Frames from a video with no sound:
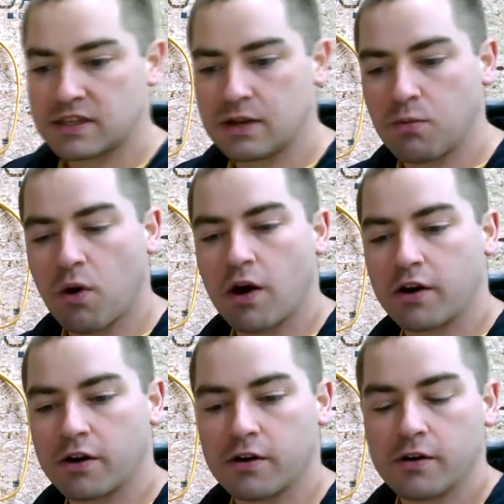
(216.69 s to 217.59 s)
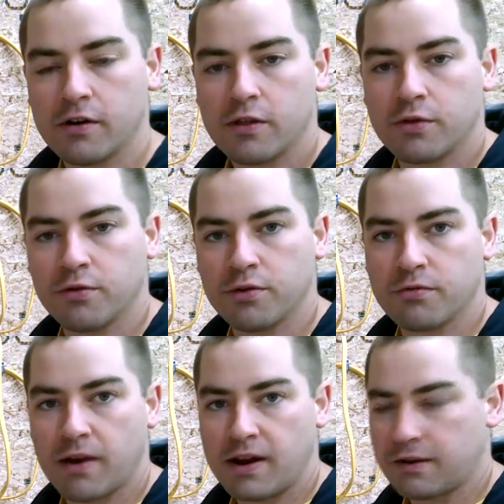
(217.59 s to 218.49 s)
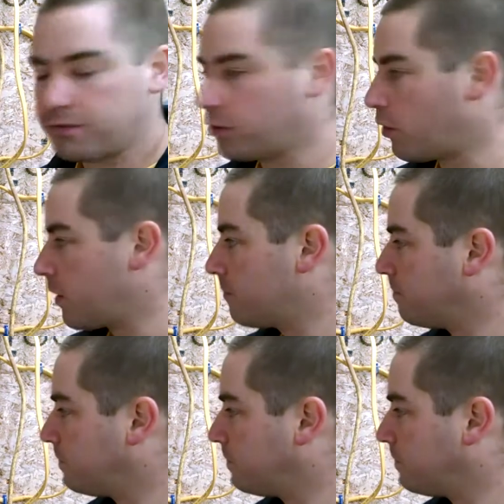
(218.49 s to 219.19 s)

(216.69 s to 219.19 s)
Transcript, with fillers: the water through the radiant floor.